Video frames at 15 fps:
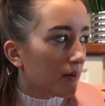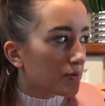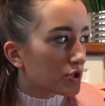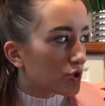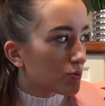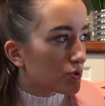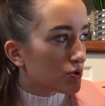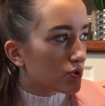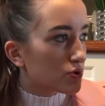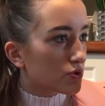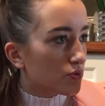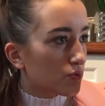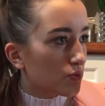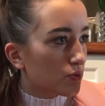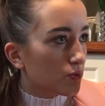She
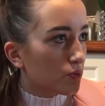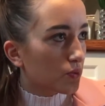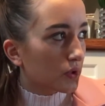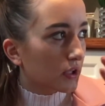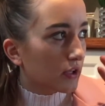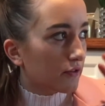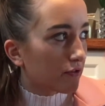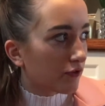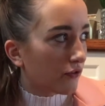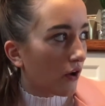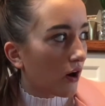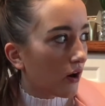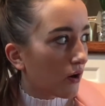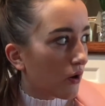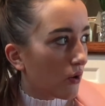was really
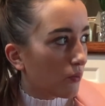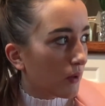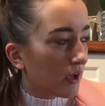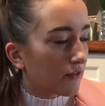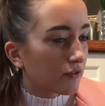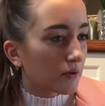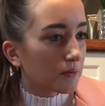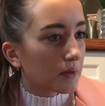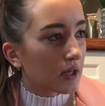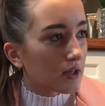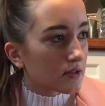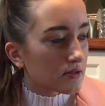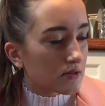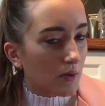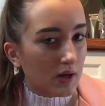far away from
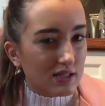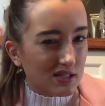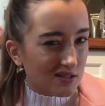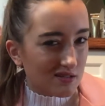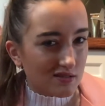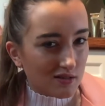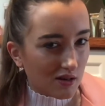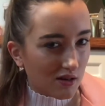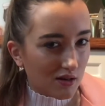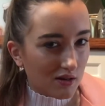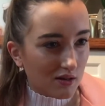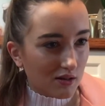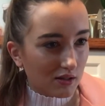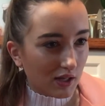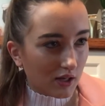me, so I didn't see
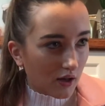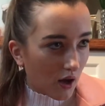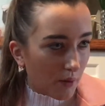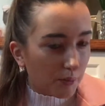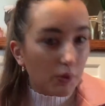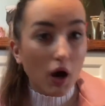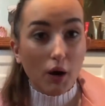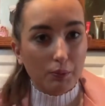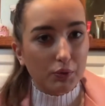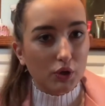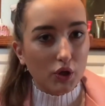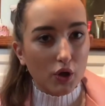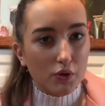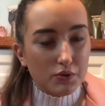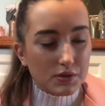her like up
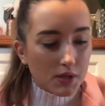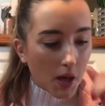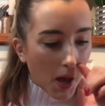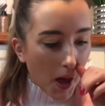close.